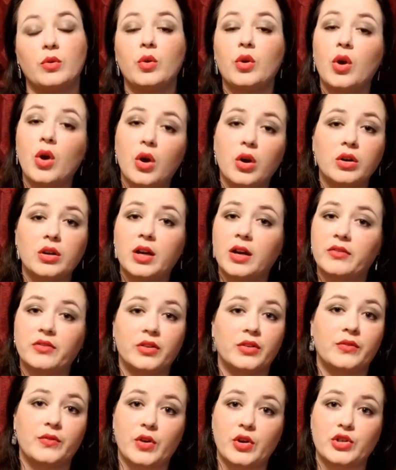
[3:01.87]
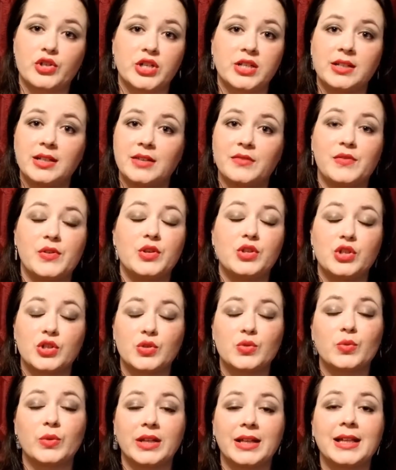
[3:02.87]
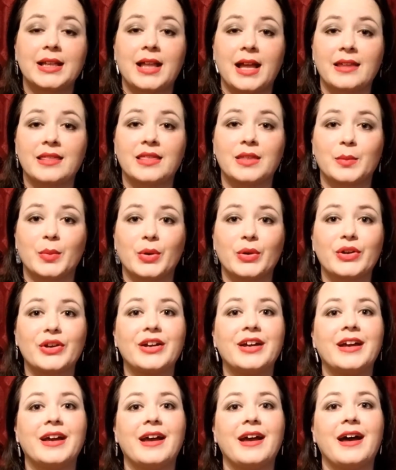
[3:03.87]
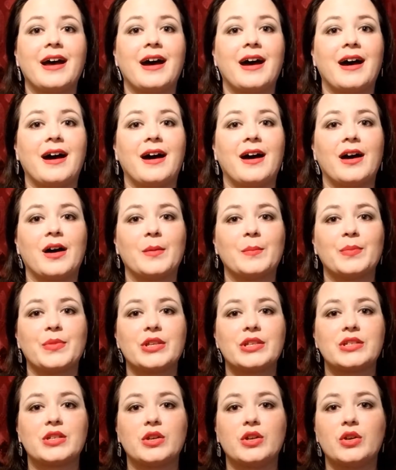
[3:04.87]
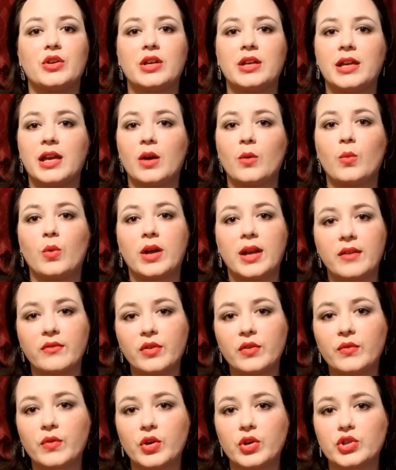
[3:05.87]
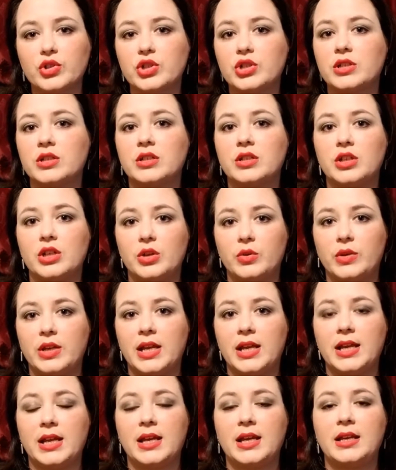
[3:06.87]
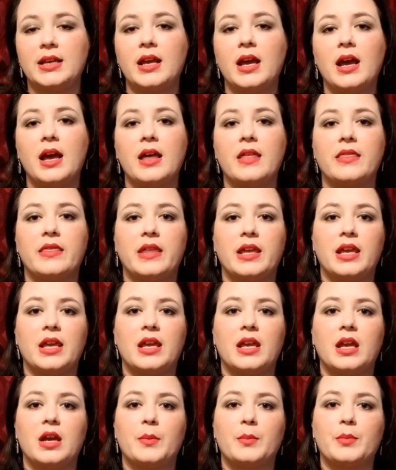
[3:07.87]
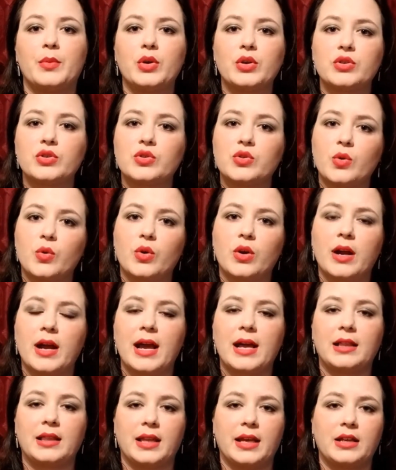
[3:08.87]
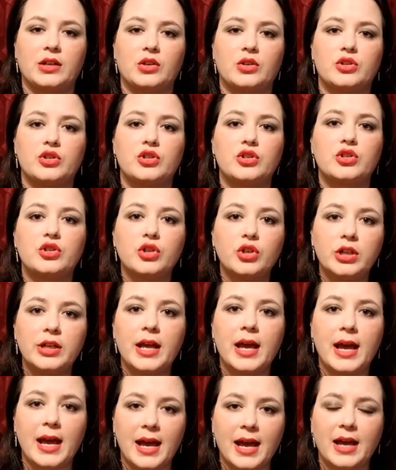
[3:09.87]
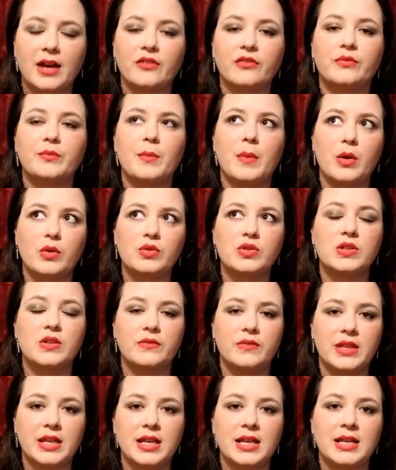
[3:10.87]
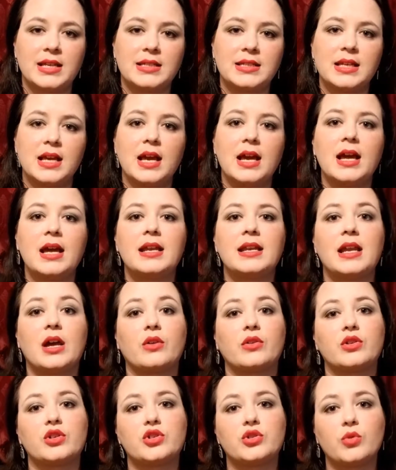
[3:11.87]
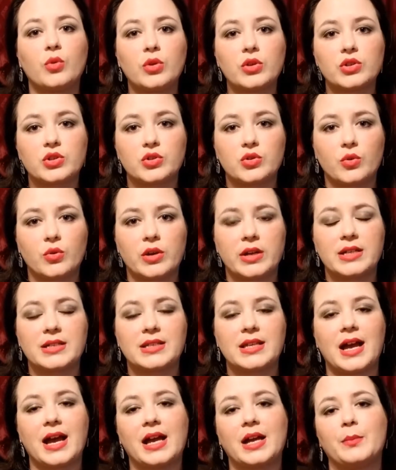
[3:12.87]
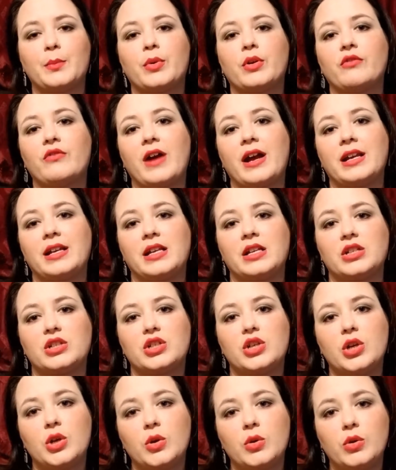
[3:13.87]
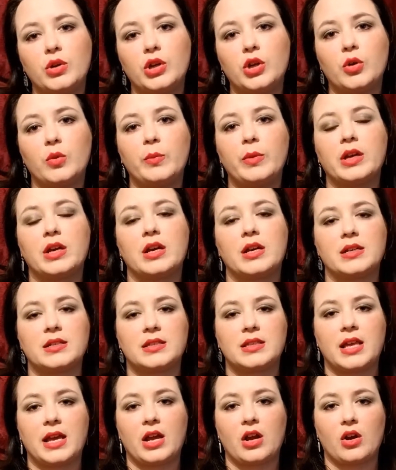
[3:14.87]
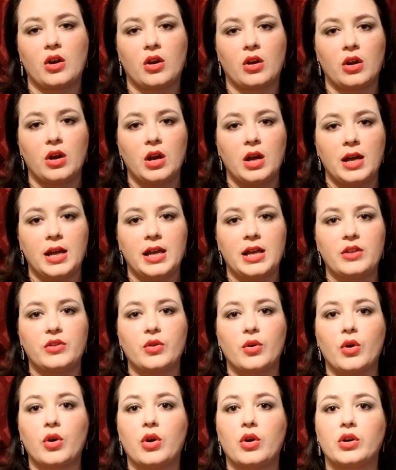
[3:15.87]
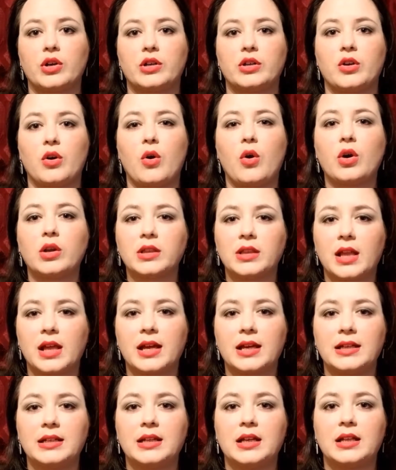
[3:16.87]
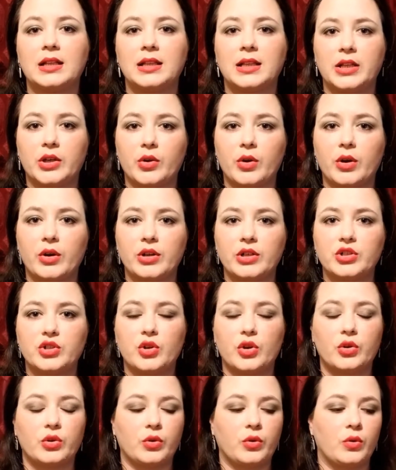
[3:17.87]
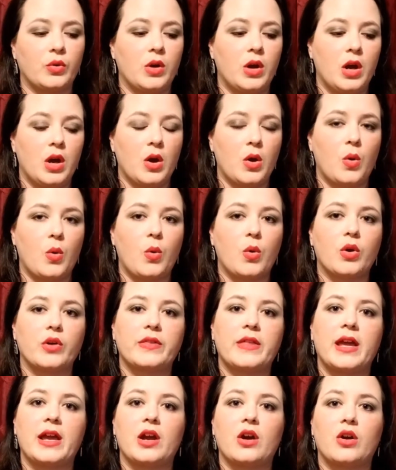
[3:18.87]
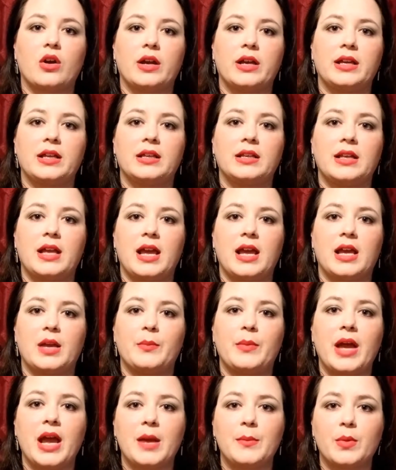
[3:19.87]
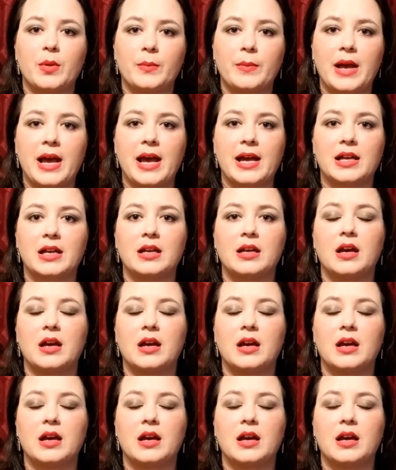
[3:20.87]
or hardcover version if you just really like the book. So you can get whatever version you need. The bookstore at Lander should have most of these. Now the short stories I am providing to you because they are either on an online literary journal or they are in a paperback